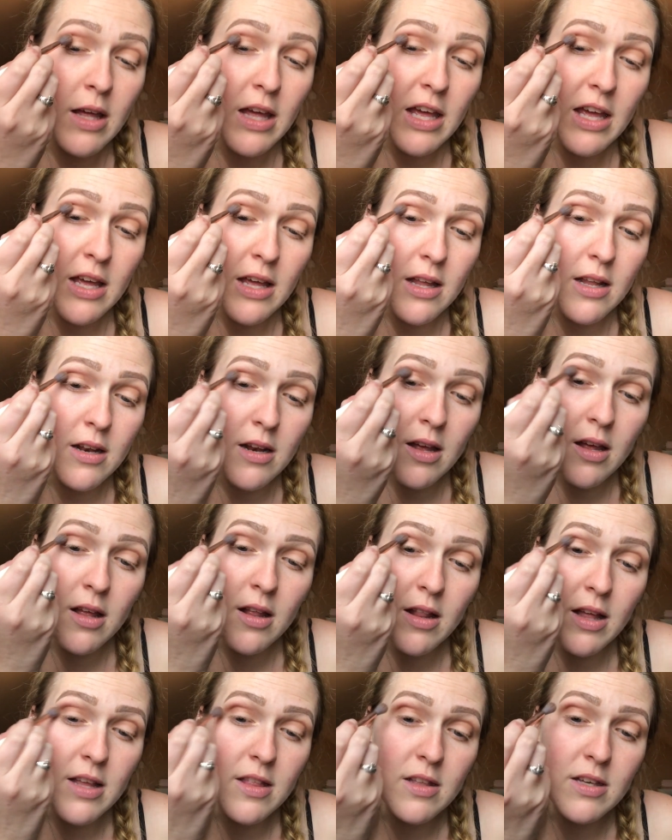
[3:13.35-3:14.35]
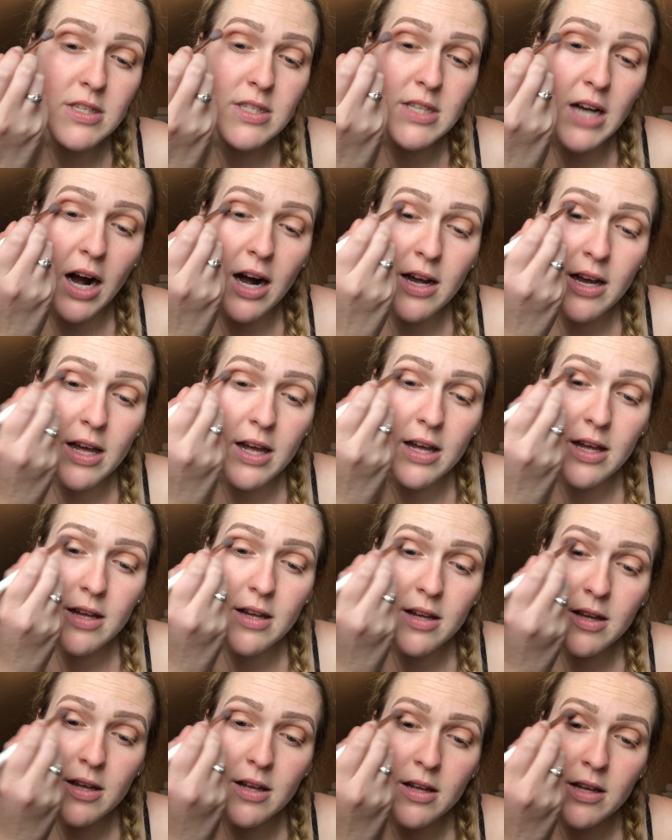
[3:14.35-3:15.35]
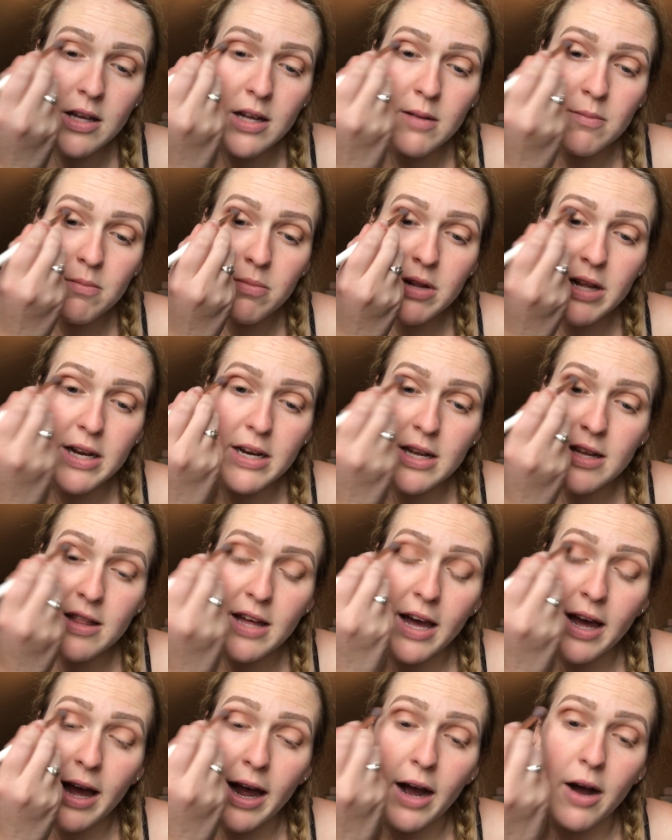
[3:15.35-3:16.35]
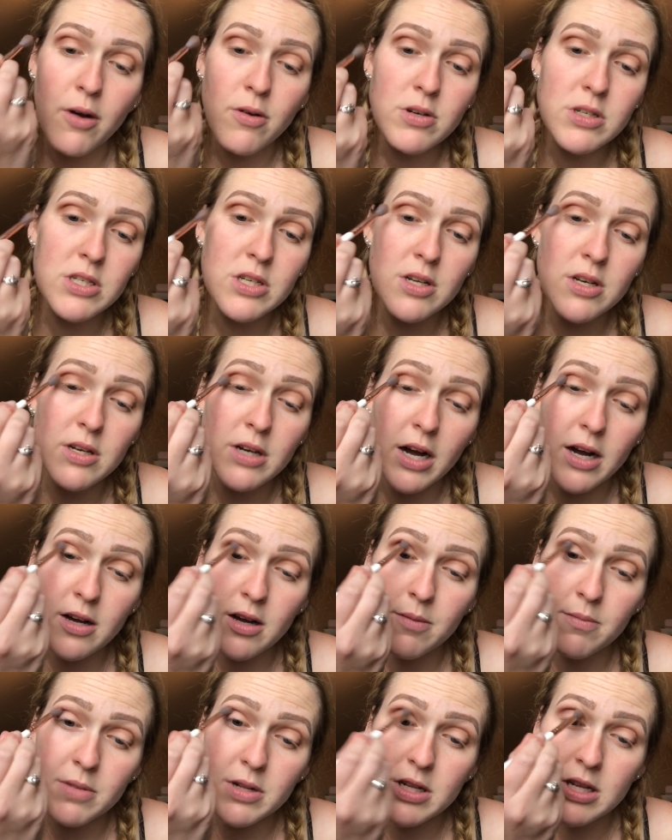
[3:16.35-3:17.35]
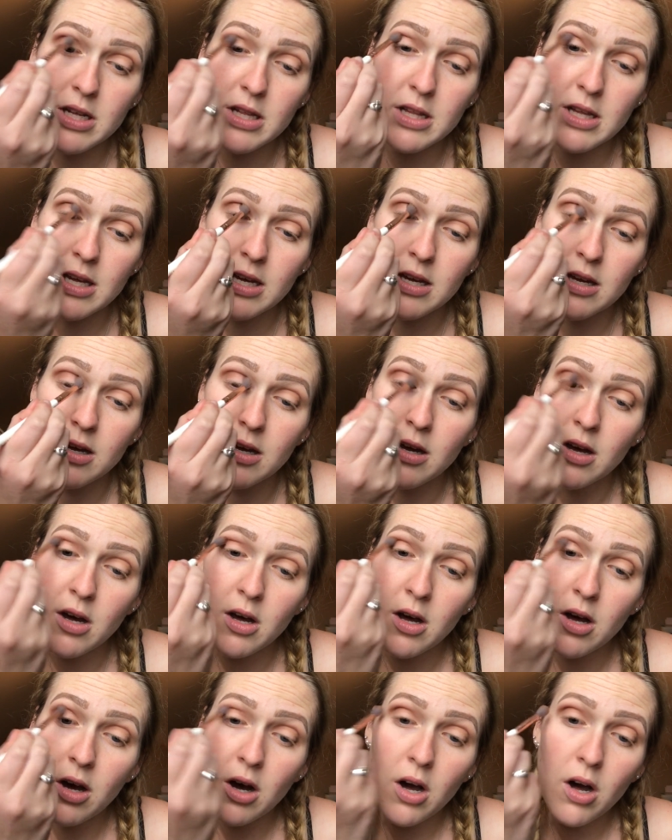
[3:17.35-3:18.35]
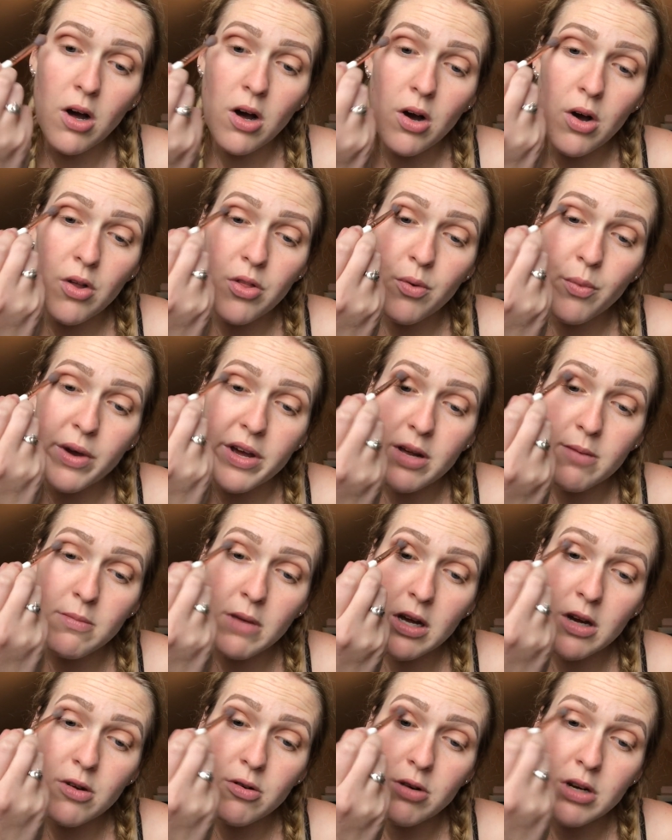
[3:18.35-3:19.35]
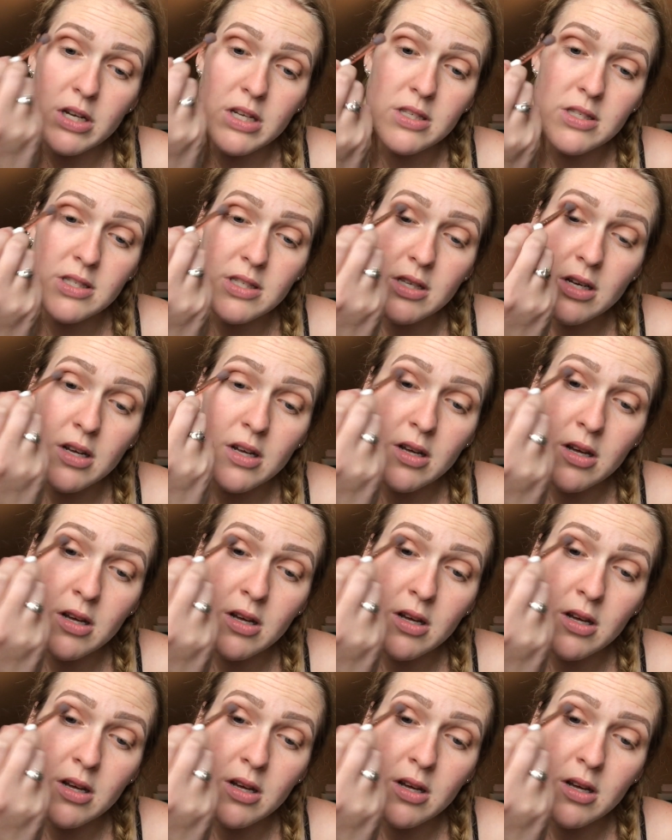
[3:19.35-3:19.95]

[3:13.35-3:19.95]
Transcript: in like the socket and blending that out, not completely all the way in my crease.